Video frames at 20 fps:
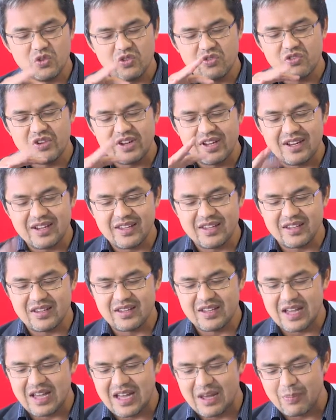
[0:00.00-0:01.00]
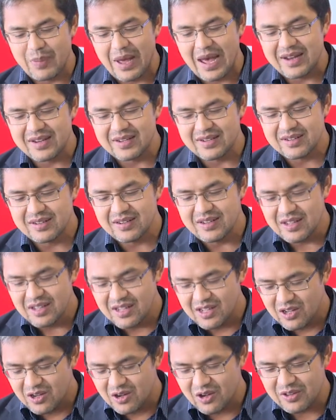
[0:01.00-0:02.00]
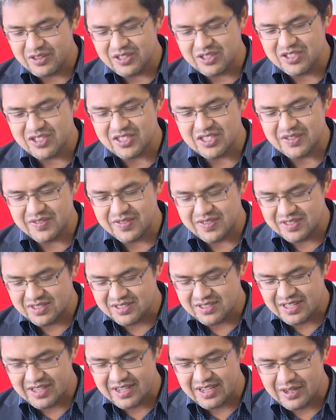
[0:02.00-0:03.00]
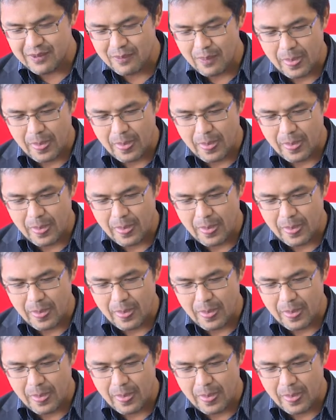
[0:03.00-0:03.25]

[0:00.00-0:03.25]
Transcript: wriggling pattern on the surfaces there.